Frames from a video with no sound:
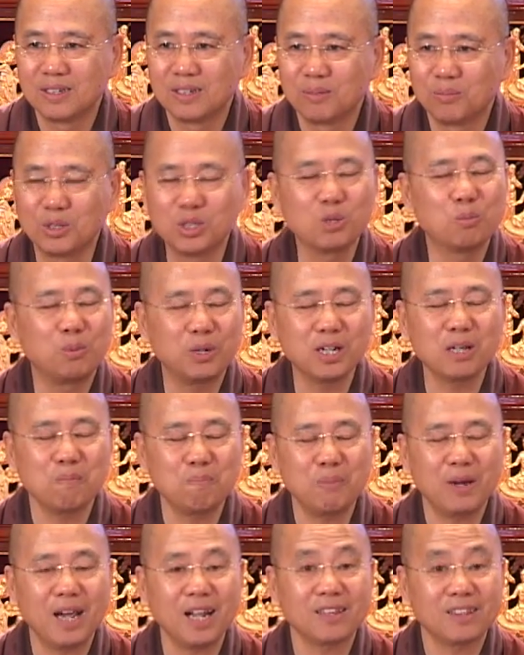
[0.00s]
When you bring
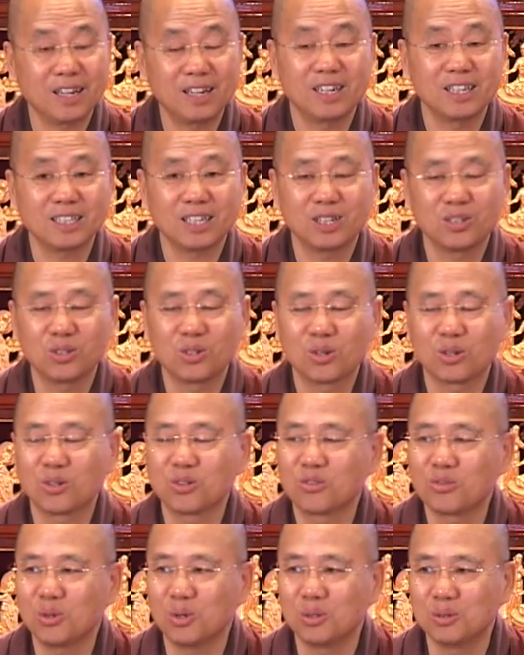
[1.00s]
it back, then it's under your
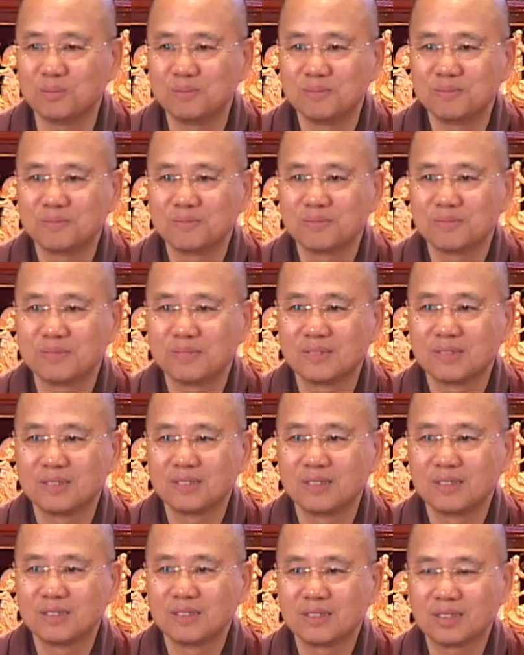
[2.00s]
control.
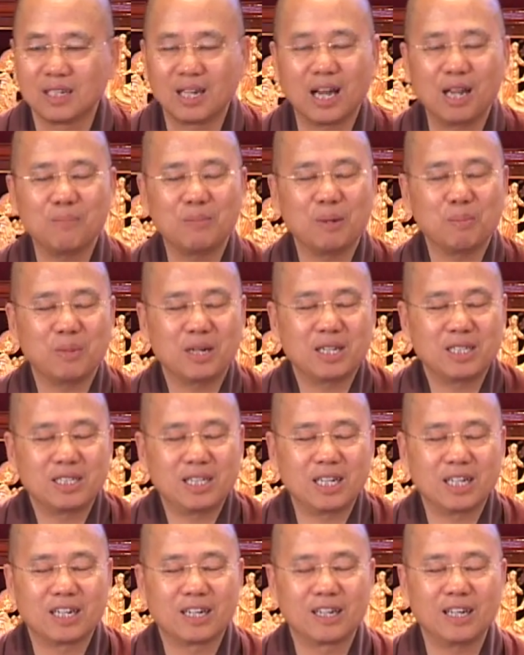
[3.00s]
Say, I'm
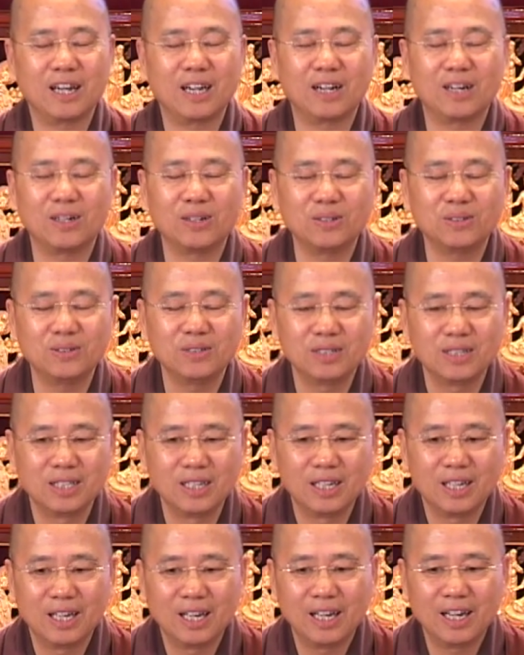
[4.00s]
meditating now,
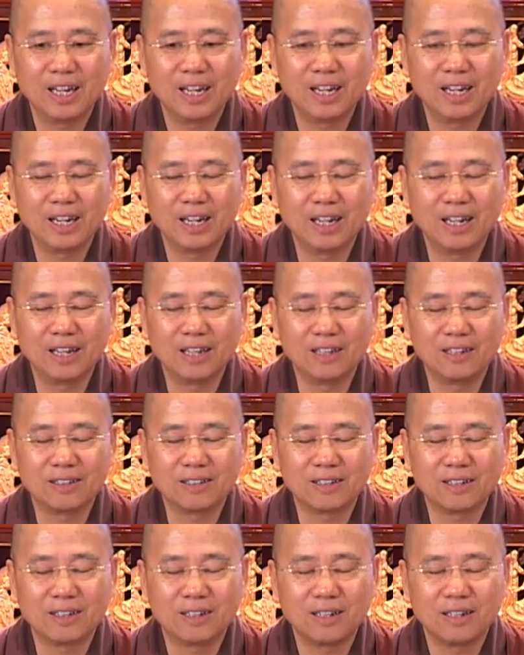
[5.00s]

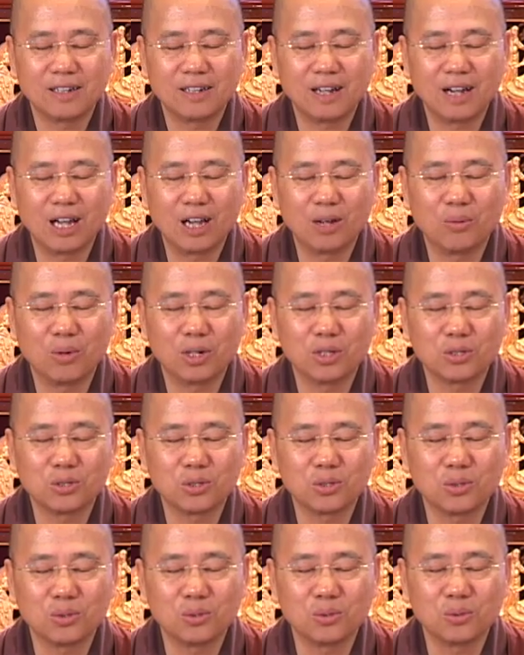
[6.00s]
and I want
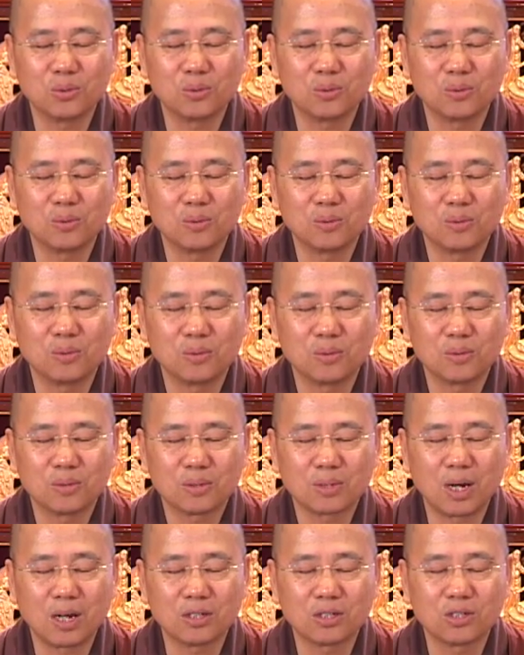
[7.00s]
to
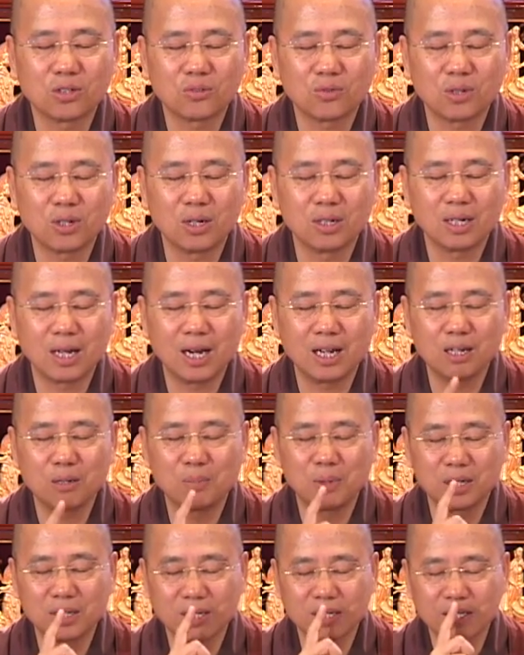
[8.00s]
concentrate on
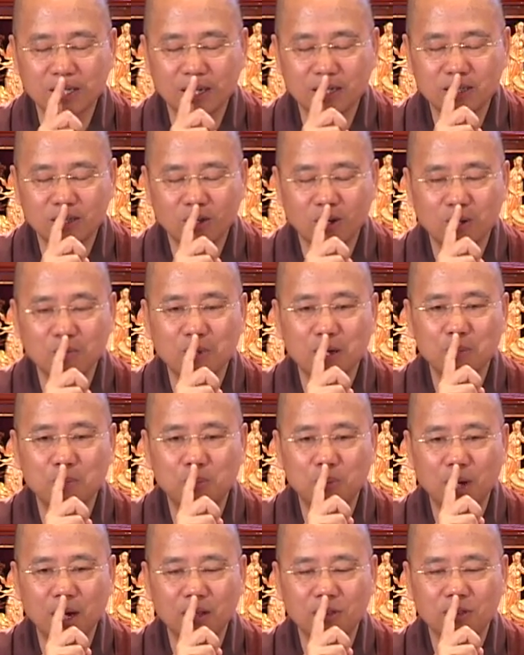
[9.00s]
anapanasati, on my
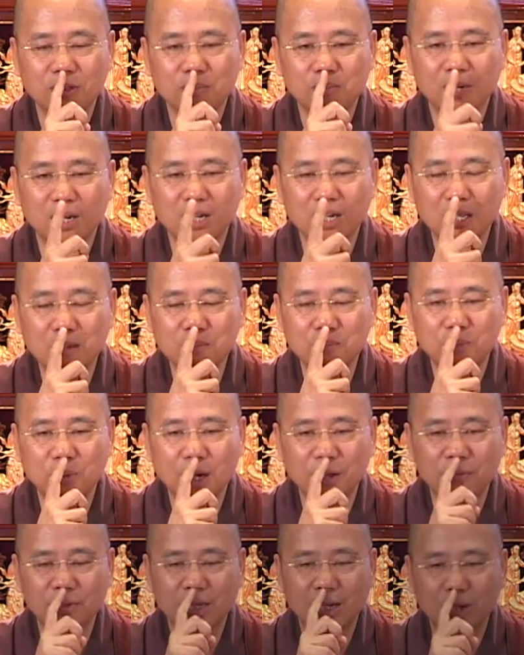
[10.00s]
breath, my in-breath and